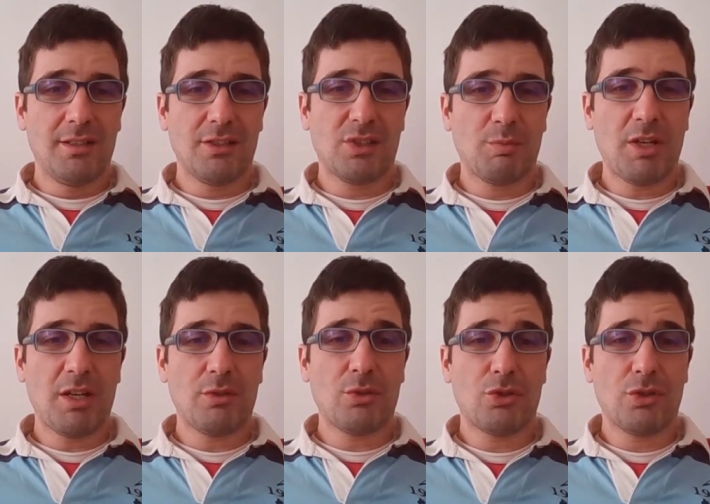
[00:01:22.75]

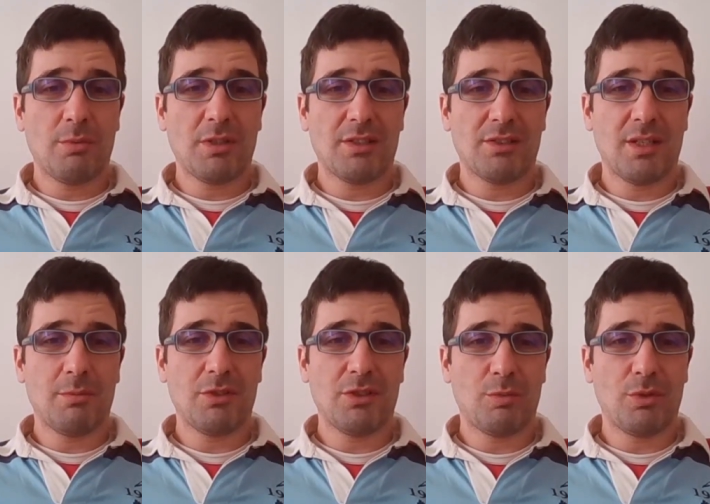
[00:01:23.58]
Despite
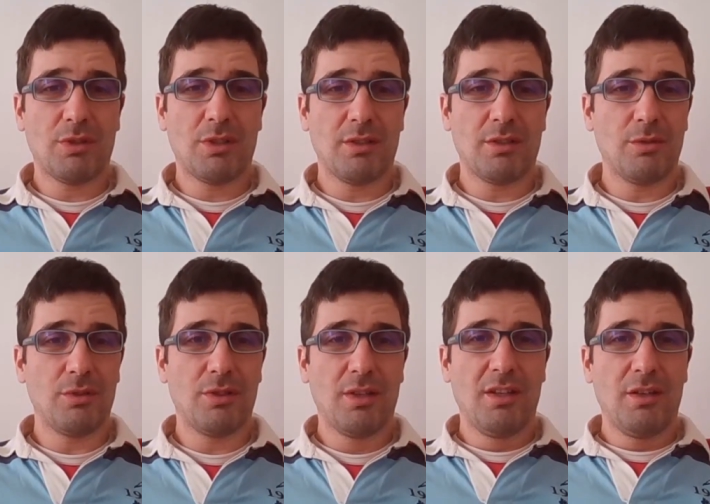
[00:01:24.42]
Kazama is brutally
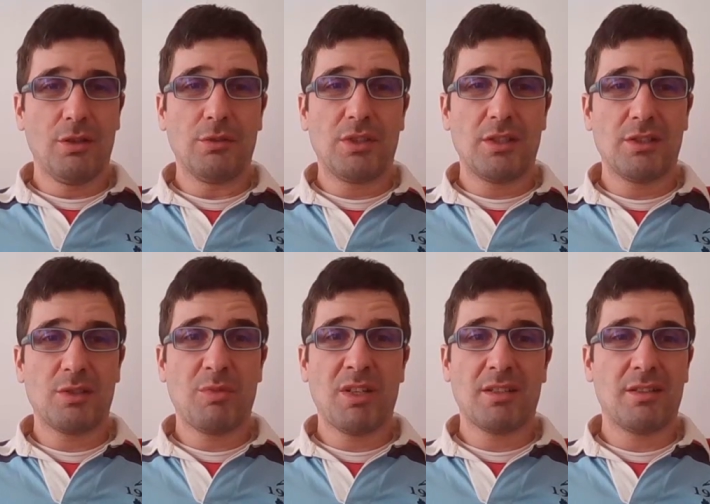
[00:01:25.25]
good off
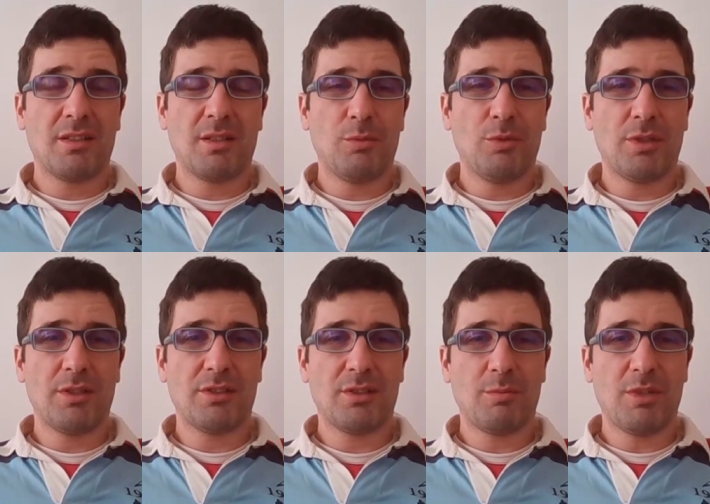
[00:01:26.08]
his back,
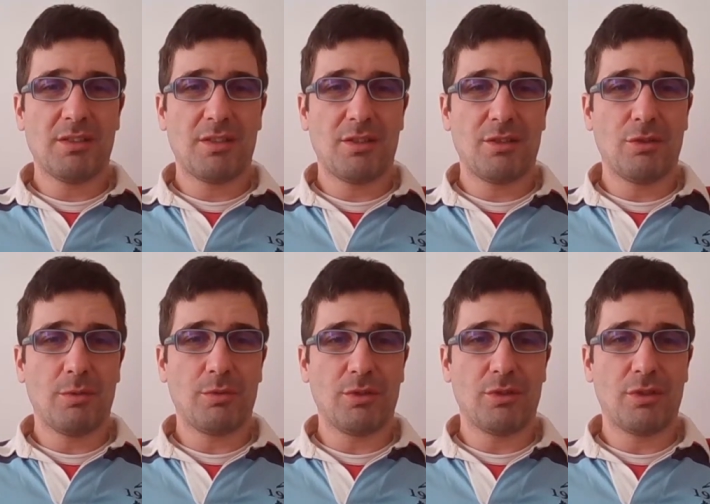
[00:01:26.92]
Nakamura is a master in
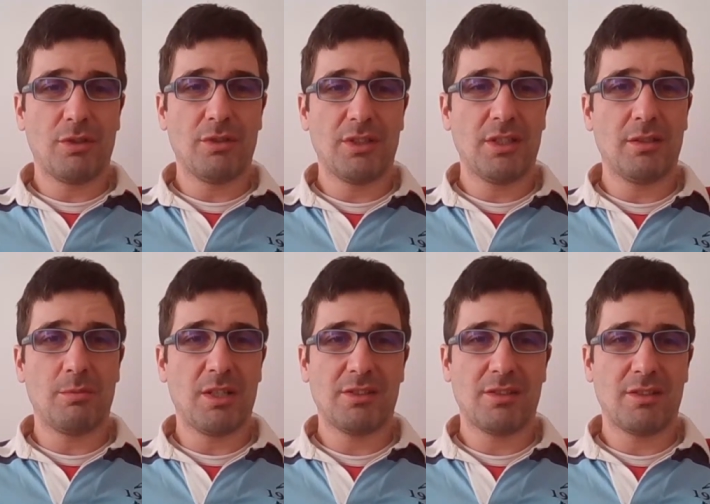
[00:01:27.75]
top control,
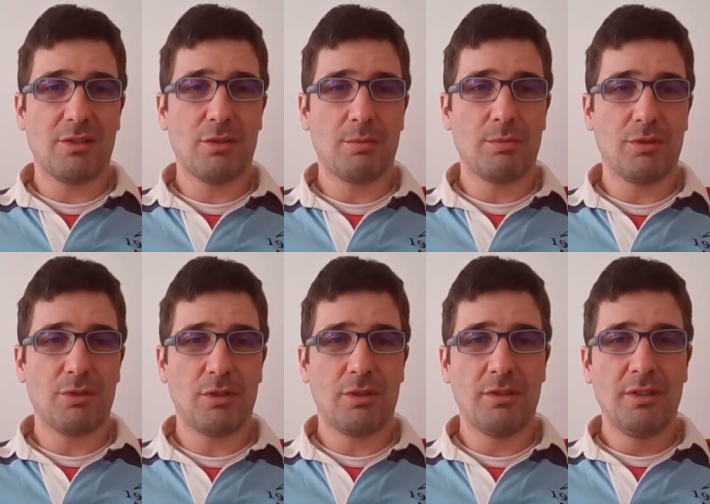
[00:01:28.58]
real master in top
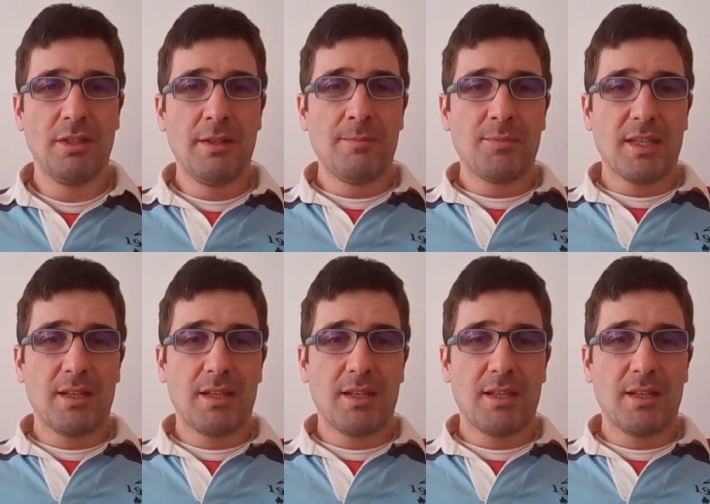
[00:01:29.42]
control.